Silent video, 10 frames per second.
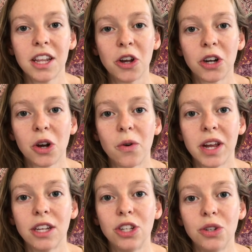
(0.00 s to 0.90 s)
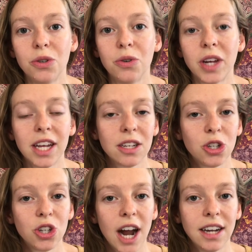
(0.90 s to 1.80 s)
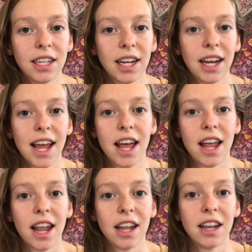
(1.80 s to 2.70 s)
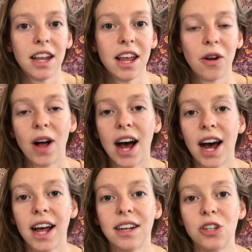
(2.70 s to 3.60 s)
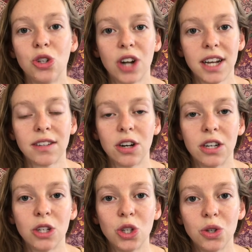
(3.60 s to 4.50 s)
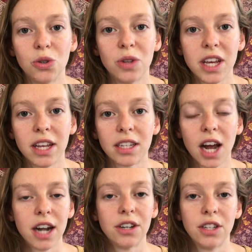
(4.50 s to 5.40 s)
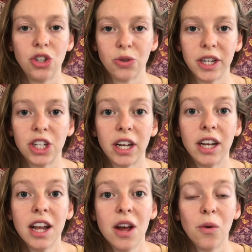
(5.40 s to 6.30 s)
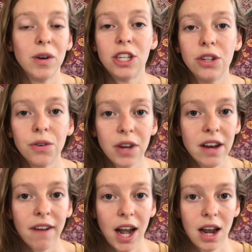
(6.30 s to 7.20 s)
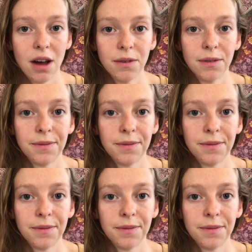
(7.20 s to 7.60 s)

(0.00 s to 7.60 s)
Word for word: you're going to get distracted and it'll add stress onto the entire situation, which you don't need right now.